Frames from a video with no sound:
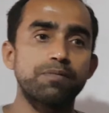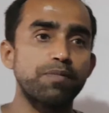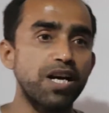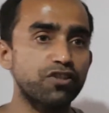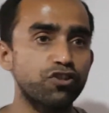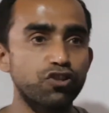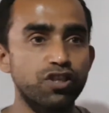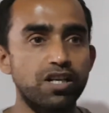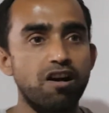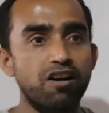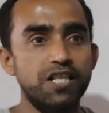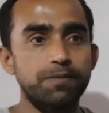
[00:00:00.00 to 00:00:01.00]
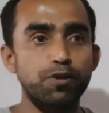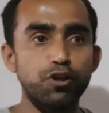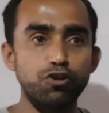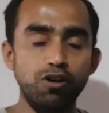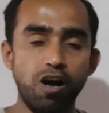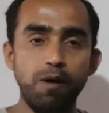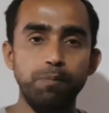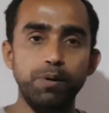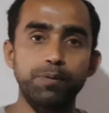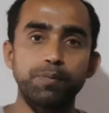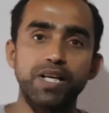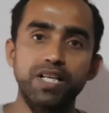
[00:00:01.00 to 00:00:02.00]
message in our spiritual
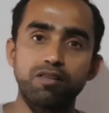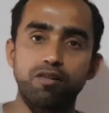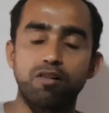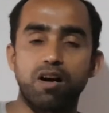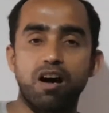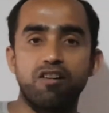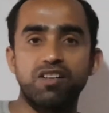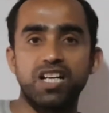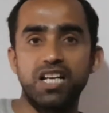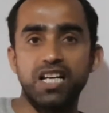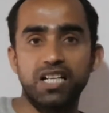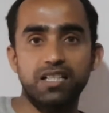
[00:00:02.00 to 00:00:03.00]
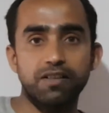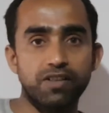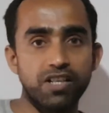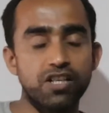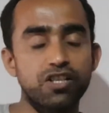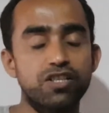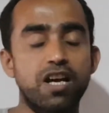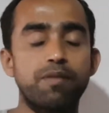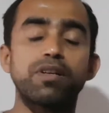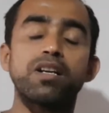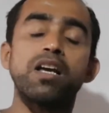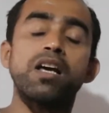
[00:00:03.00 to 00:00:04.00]
upliftment or our daily activities.
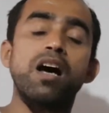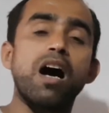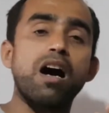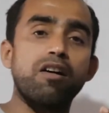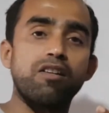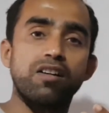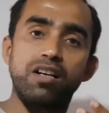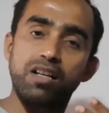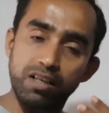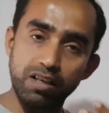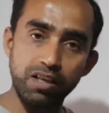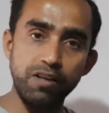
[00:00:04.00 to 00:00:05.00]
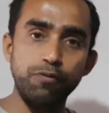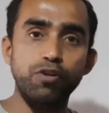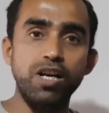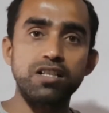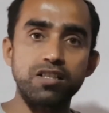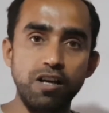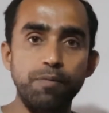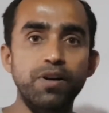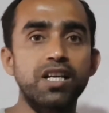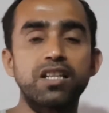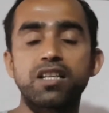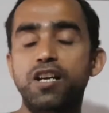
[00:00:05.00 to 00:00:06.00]
If we are suffering
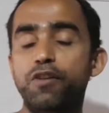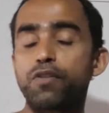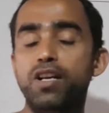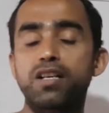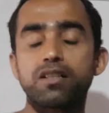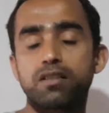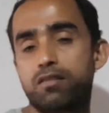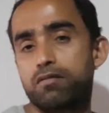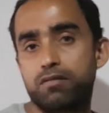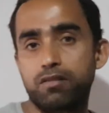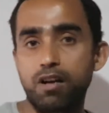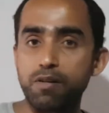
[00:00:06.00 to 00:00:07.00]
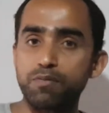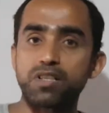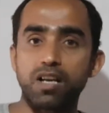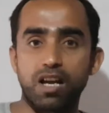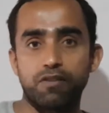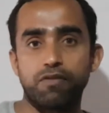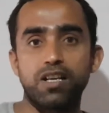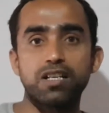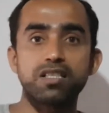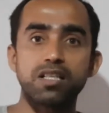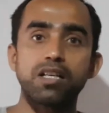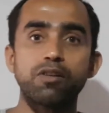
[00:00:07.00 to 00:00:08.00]
in the different terms, like
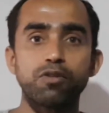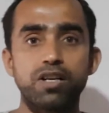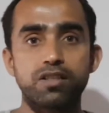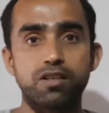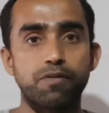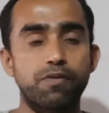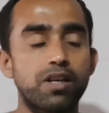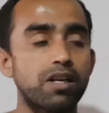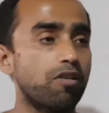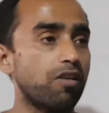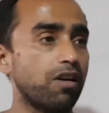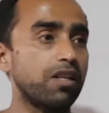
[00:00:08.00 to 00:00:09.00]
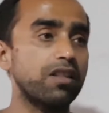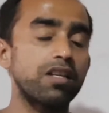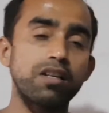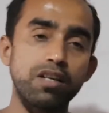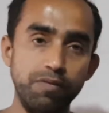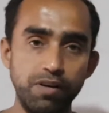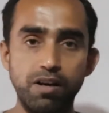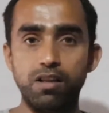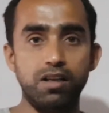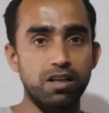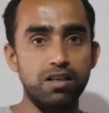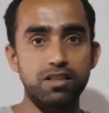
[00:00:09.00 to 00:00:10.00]
financially we are suffering or in the different other
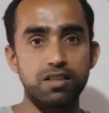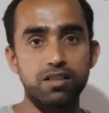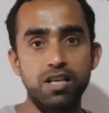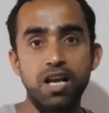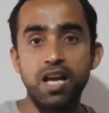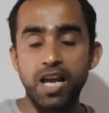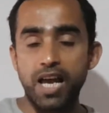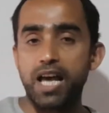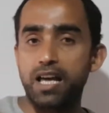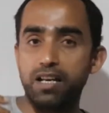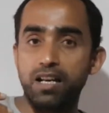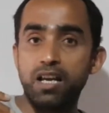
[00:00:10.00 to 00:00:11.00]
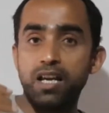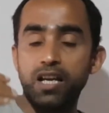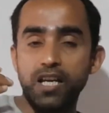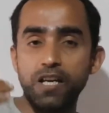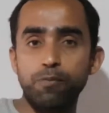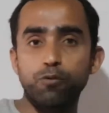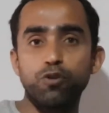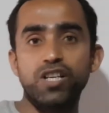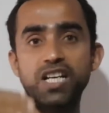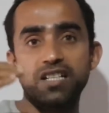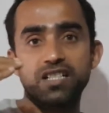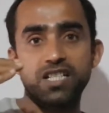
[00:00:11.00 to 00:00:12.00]
conditions, and if we
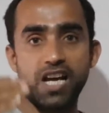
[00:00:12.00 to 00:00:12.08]
can